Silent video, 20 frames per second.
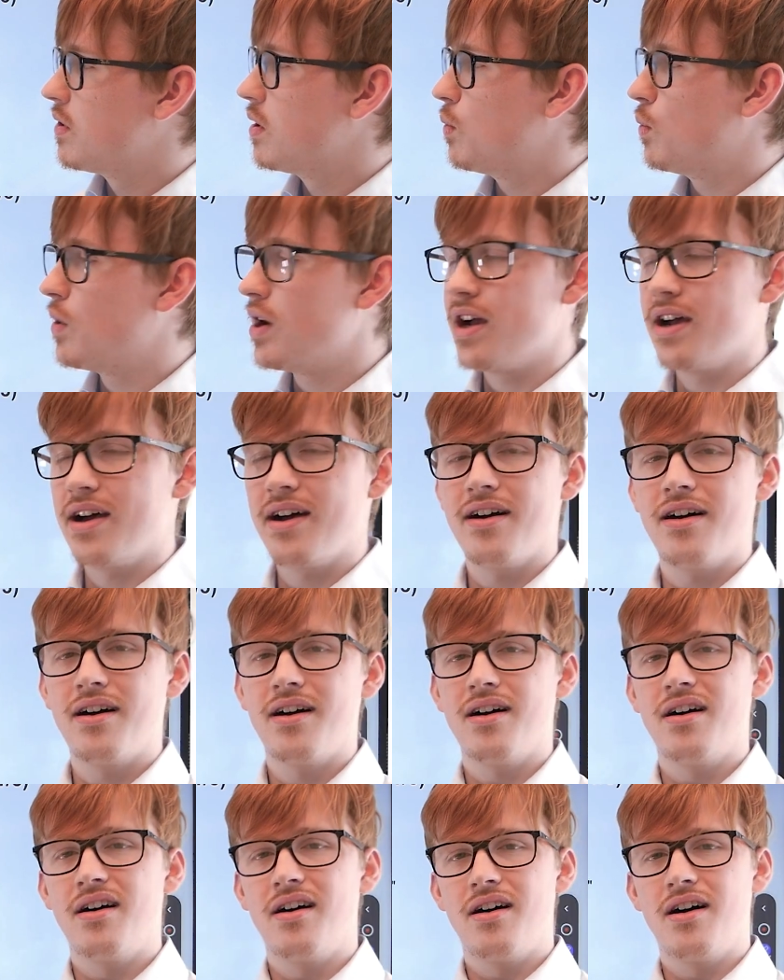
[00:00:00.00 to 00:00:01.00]
Where
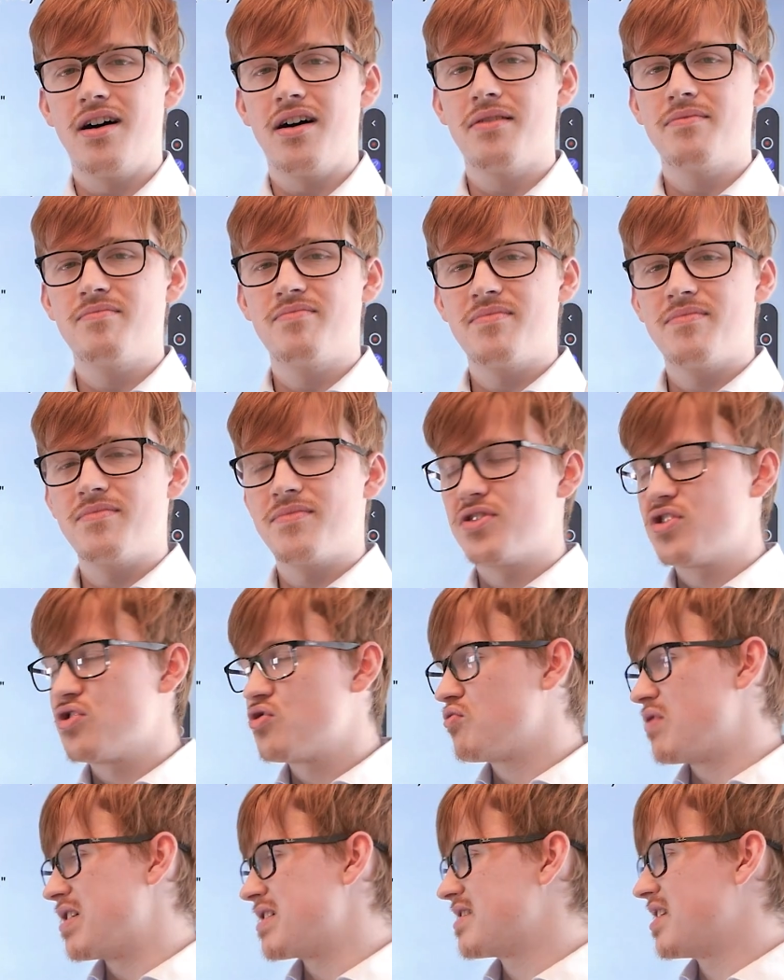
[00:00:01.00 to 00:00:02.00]
are our
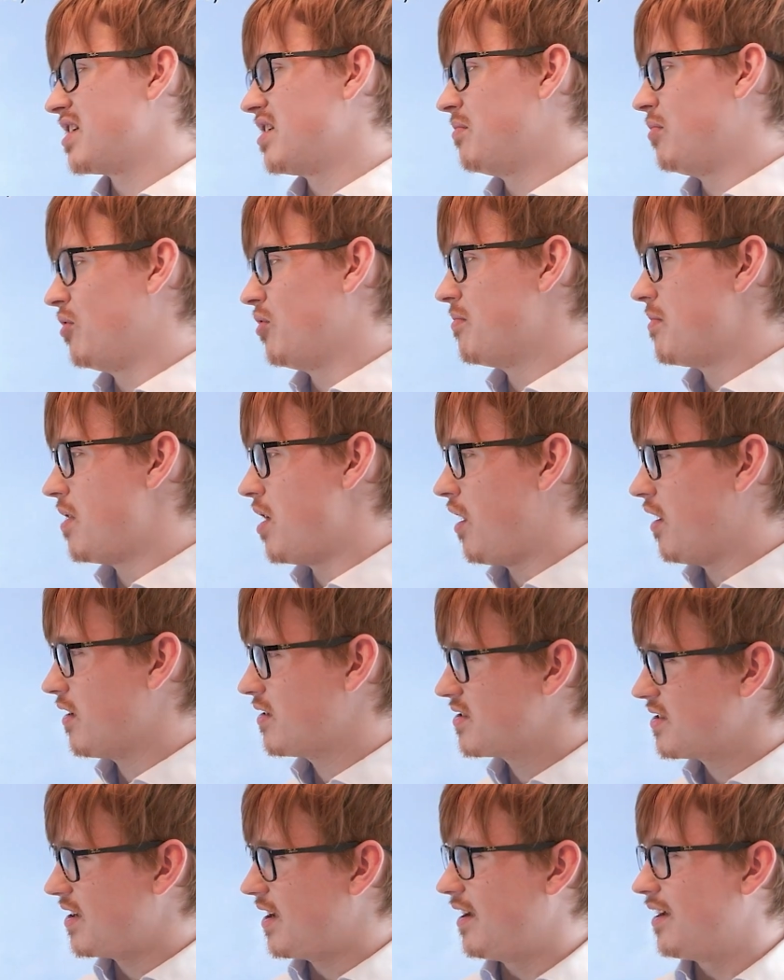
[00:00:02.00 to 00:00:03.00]
stress syllable
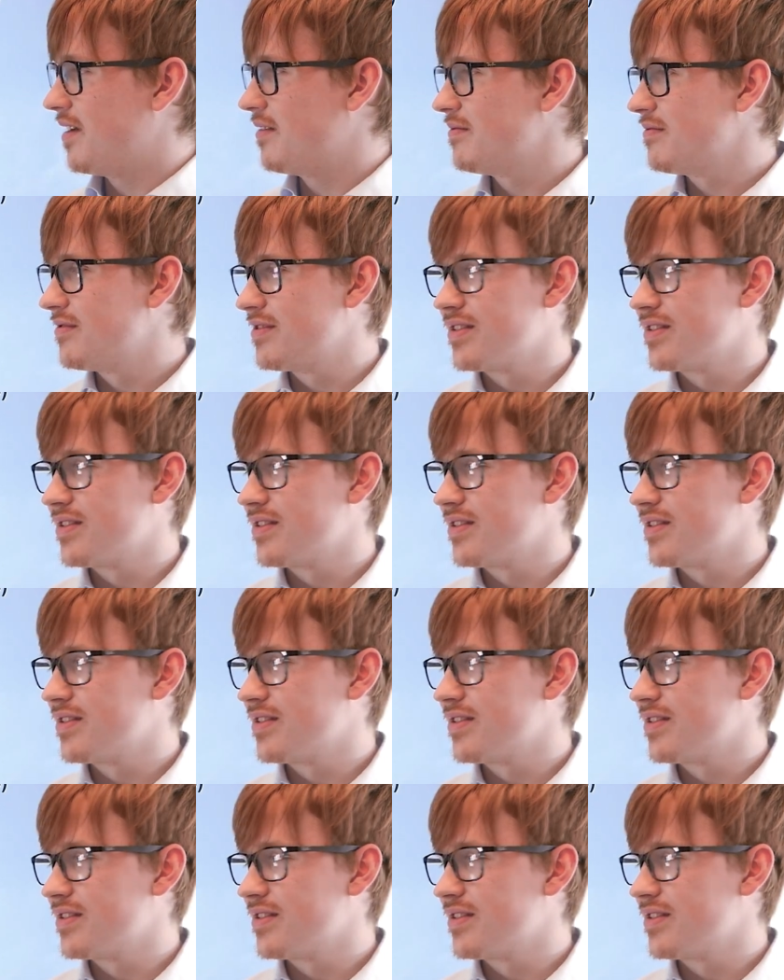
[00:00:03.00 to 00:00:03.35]
marks here?